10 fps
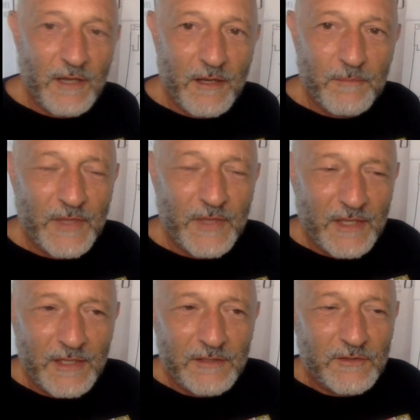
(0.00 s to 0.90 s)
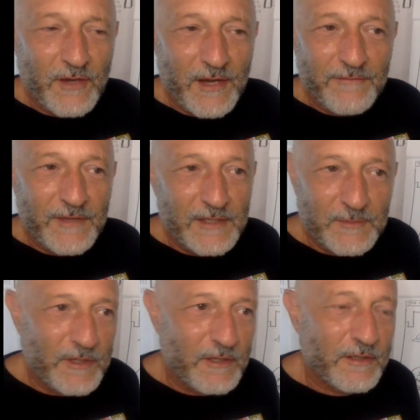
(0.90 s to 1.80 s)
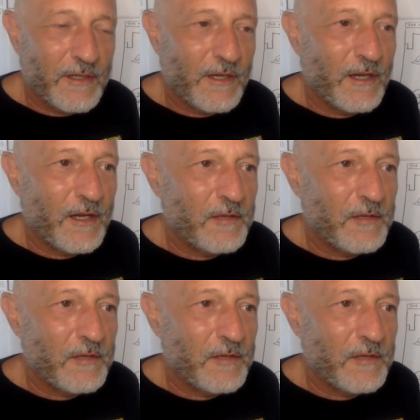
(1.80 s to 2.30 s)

Instagram, Facebook.